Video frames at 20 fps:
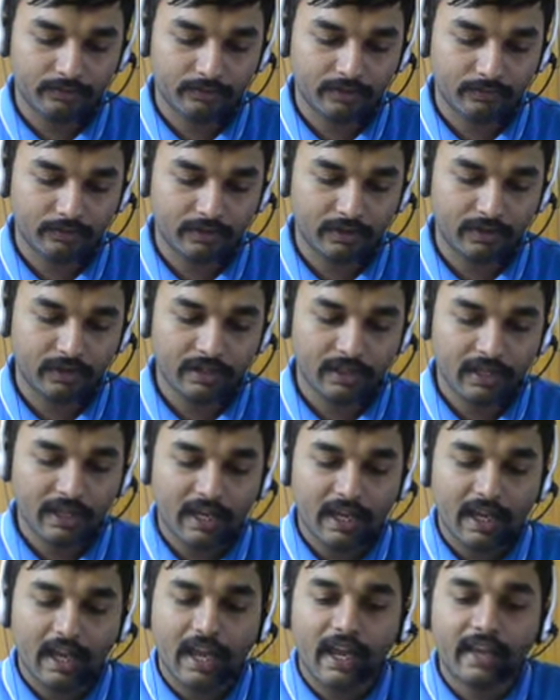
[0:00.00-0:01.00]
okay,
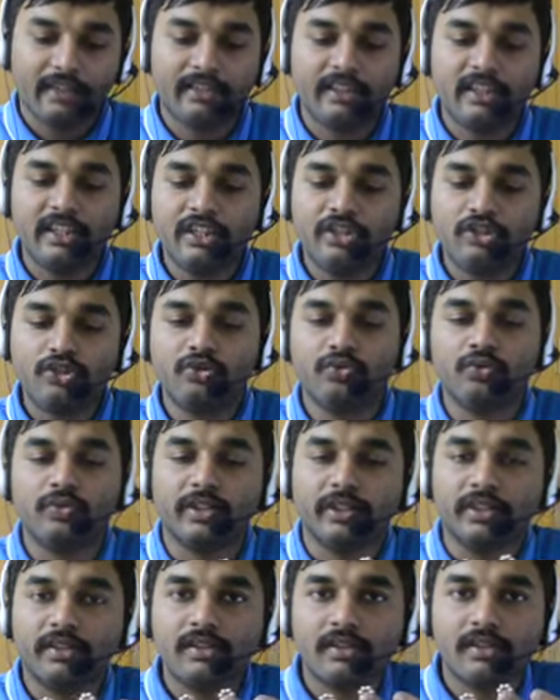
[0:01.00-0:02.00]
and these two
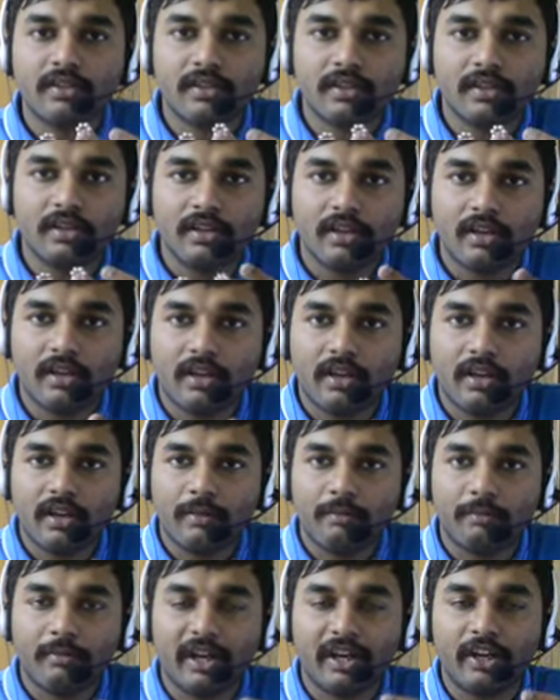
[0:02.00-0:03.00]
rings
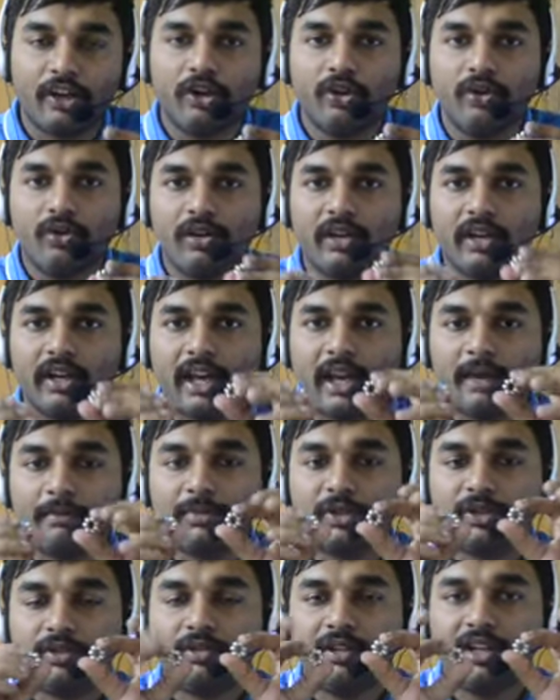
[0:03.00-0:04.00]
might look
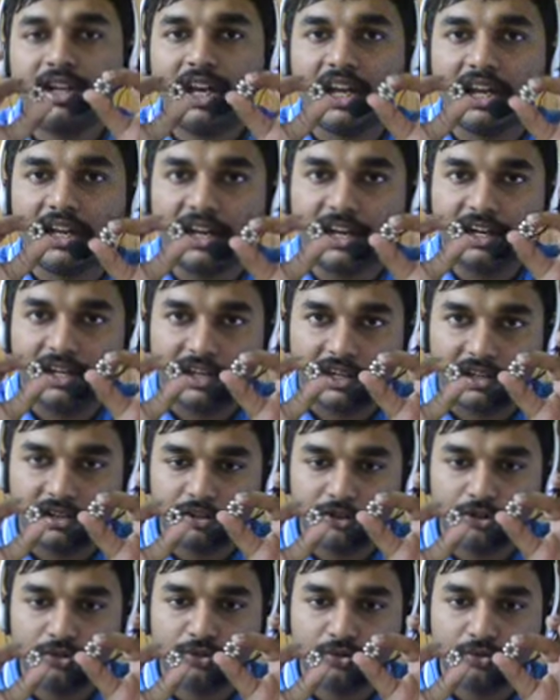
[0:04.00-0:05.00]
absolutely identical
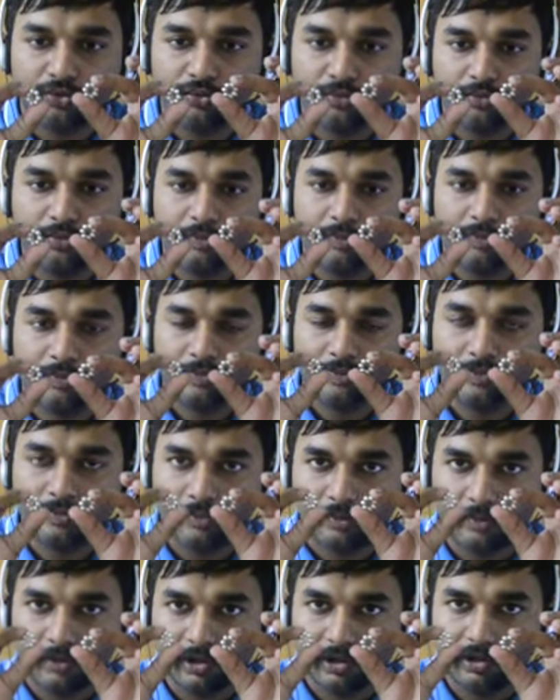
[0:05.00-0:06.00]
to you,
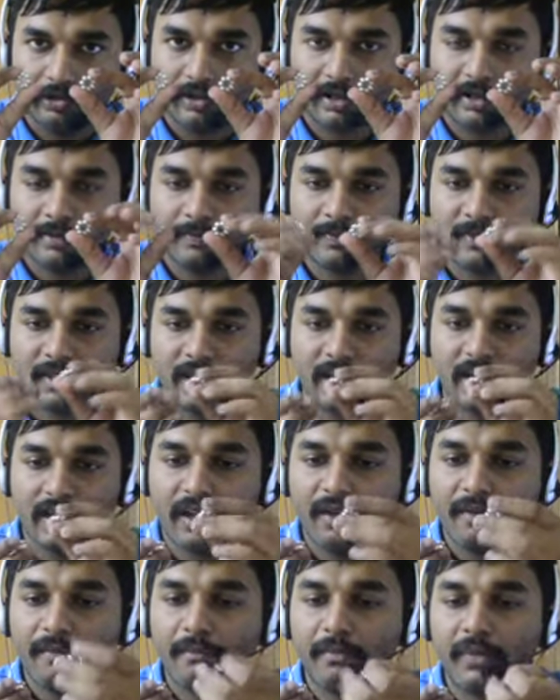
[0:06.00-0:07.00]
okay,
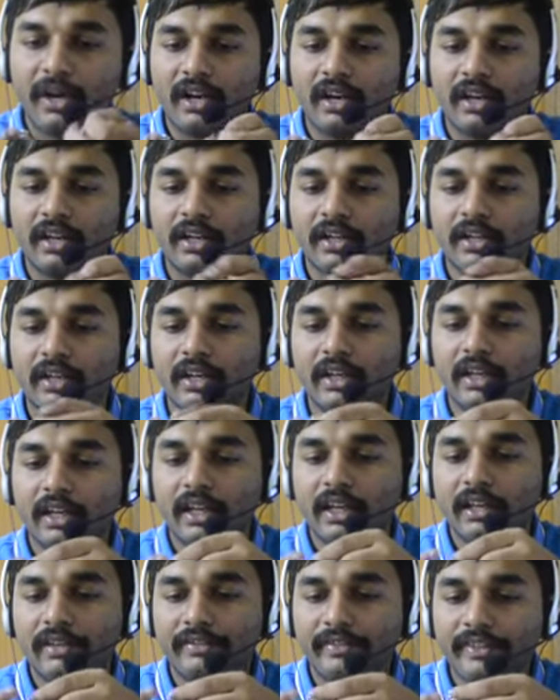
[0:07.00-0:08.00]
but
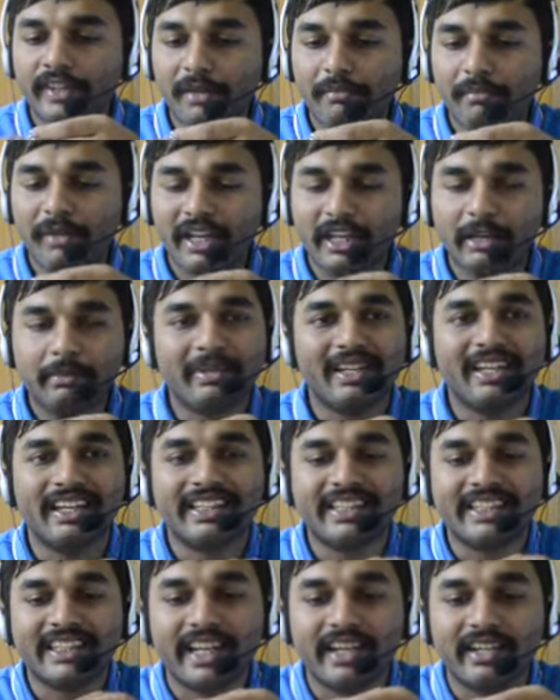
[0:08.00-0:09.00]
there might be a
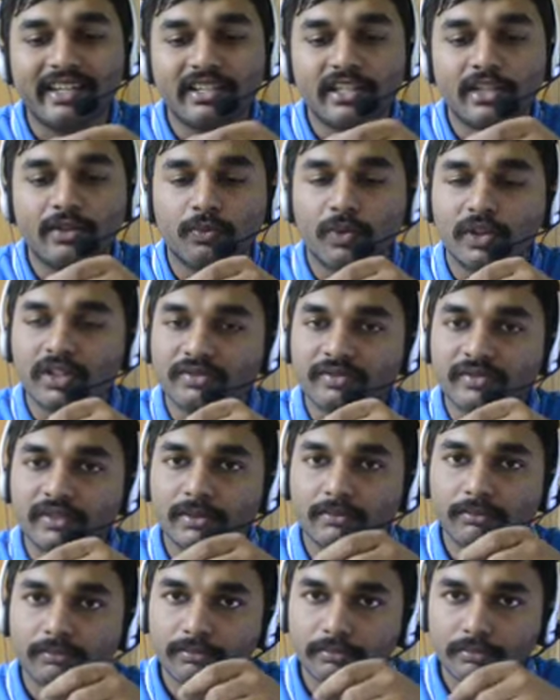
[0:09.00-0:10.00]
dent in one of
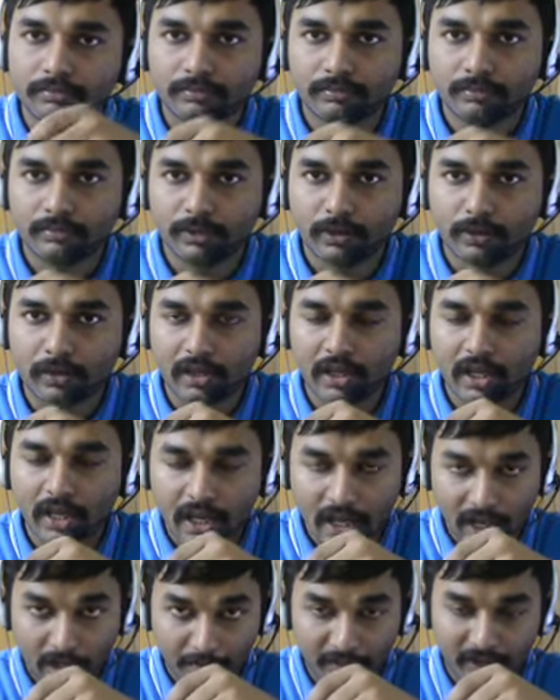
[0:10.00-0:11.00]
them. Okay,
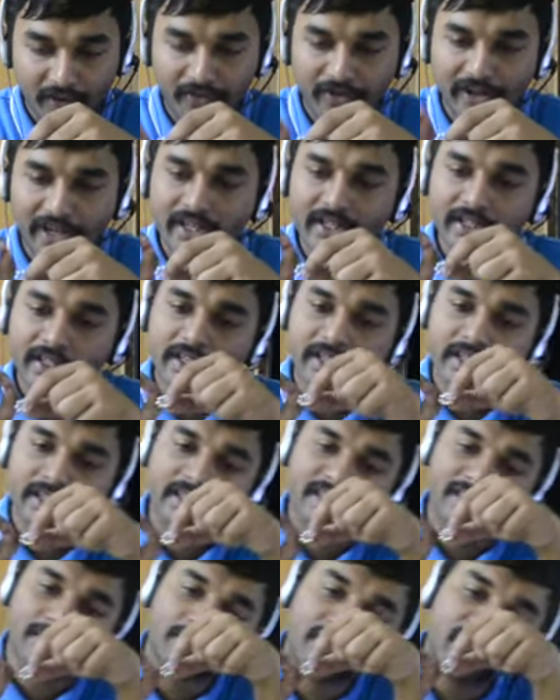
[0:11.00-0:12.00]
I might write
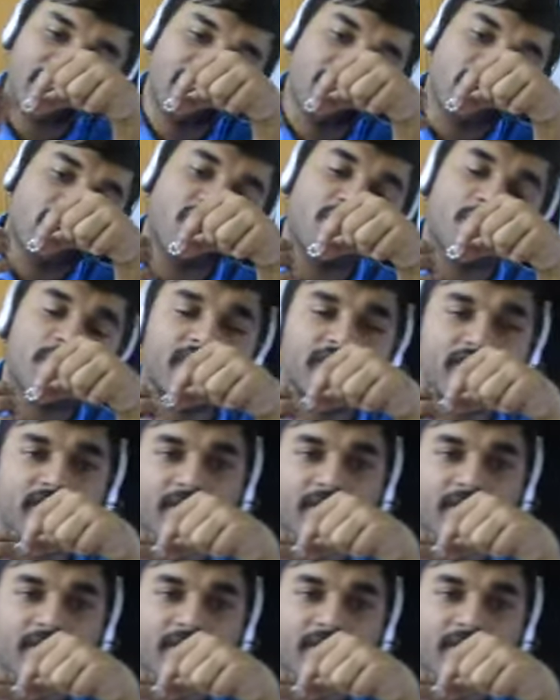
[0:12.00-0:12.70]
something on one of